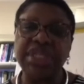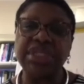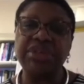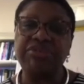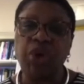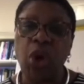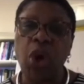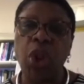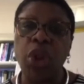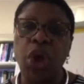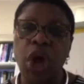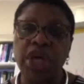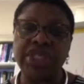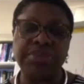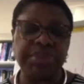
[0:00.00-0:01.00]
of all
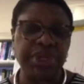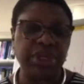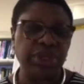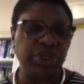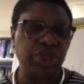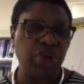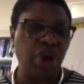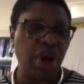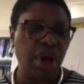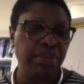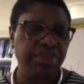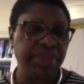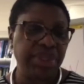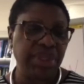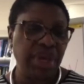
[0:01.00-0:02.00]
hospital
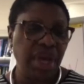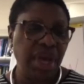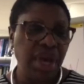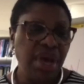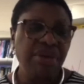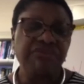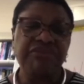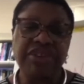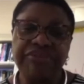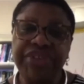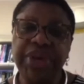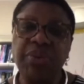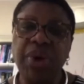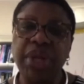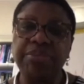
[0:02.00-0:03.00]
jobs,
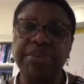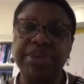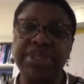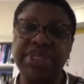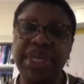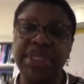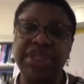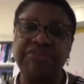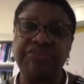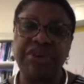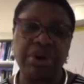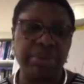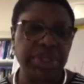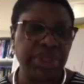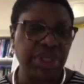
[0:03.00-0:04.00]
51% of
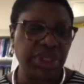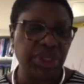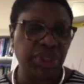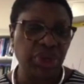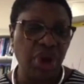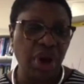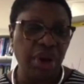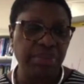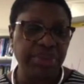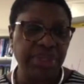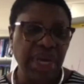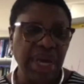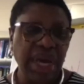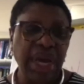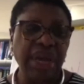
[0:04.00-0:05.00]
pharmacy jobs,
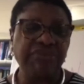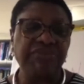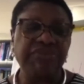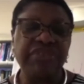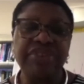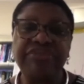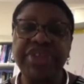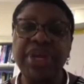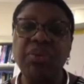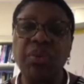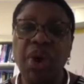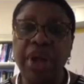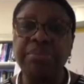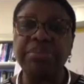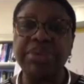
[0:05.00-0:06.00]
and
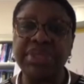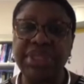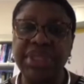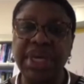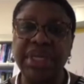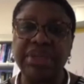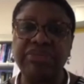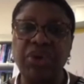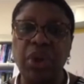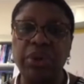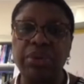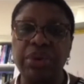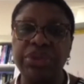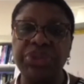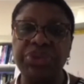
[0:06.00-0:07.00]
51% of all
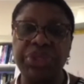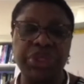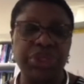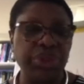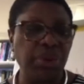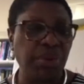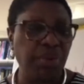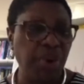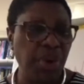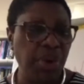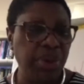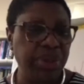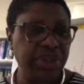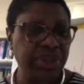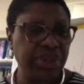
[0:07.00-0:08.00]
grocery store
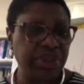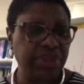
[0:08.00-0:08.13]
roles.